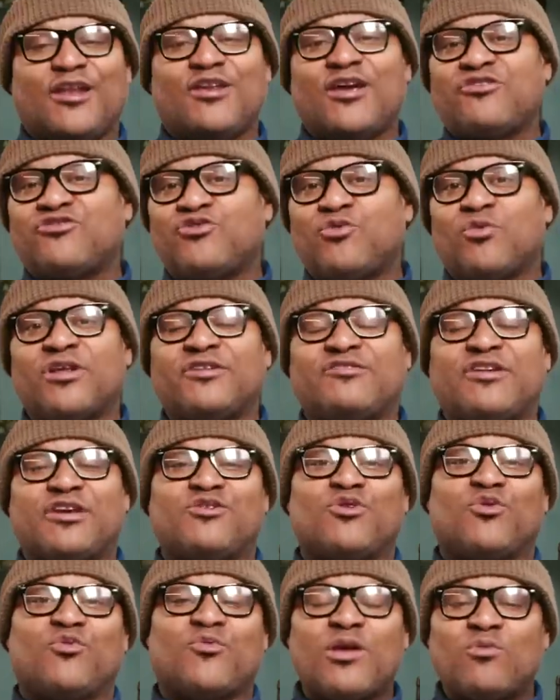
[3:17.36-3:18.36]
and you actually want to
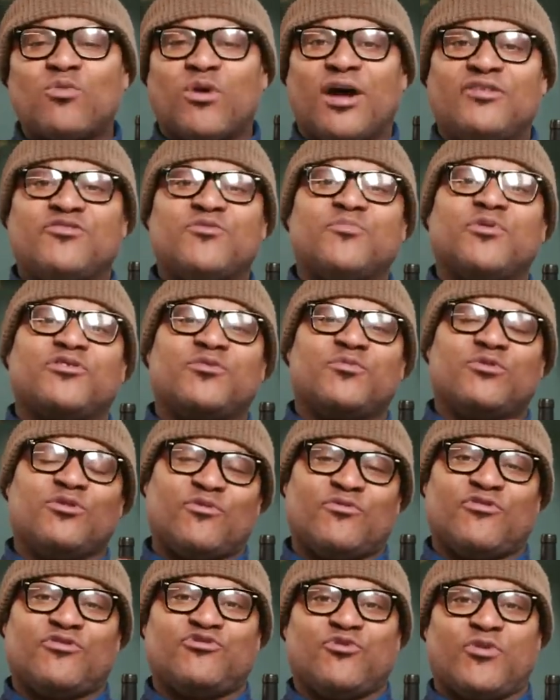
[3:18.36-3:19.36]
take your red wines and put them in the
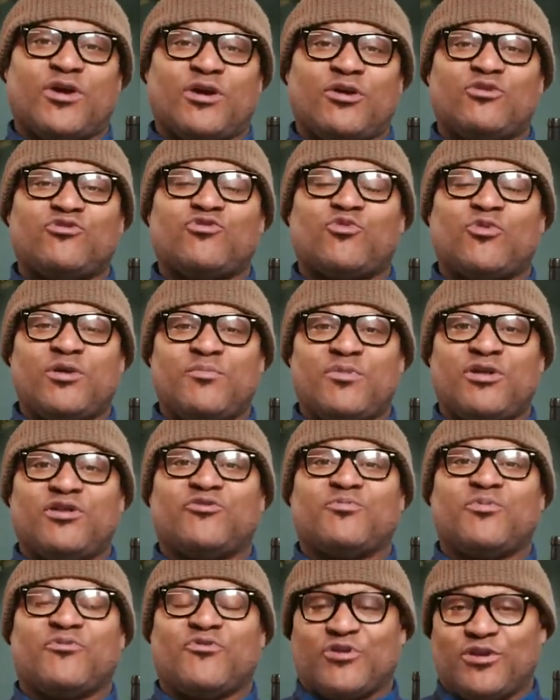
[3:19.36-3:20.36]
refrigerator 20
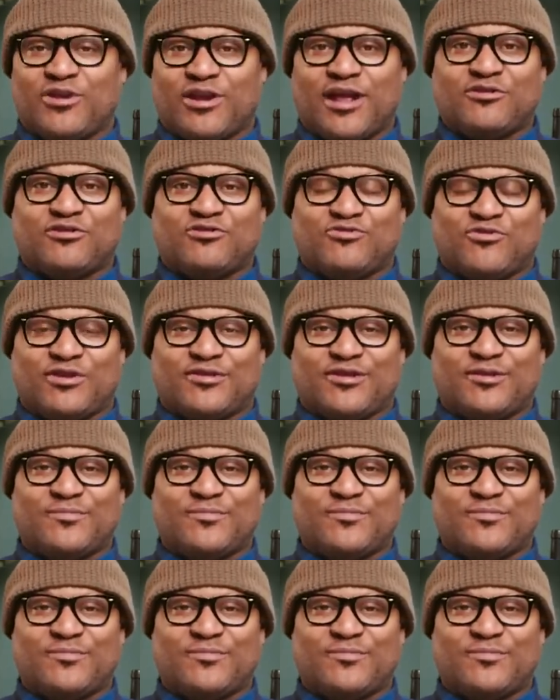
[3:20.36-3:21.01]
minutes before you'd like to drink